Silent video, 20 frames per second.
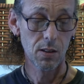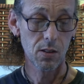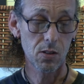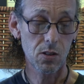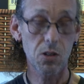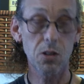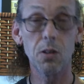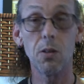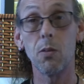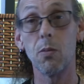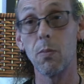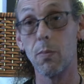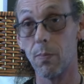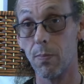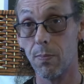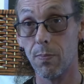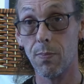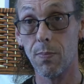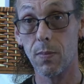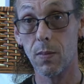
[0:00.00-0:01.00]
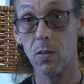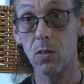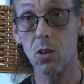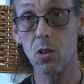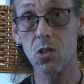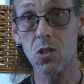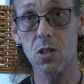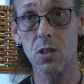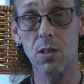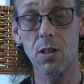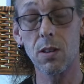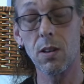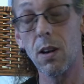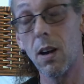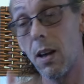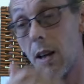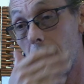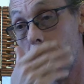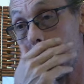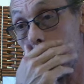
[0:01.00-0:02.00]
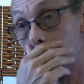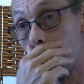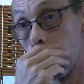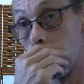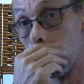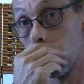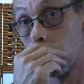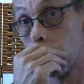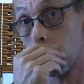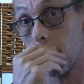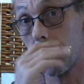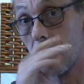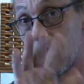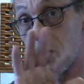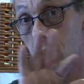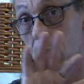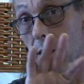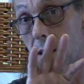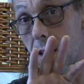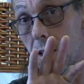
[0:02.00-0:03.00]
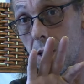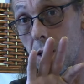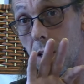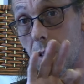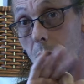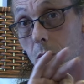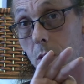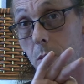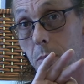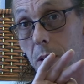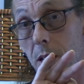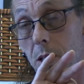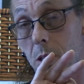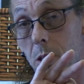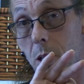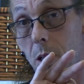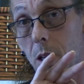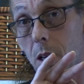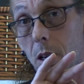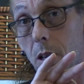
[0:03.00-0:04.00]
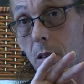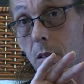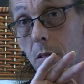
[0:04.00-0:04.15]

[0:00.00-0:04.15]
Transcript: So, those are the, um, three, like I said, three basic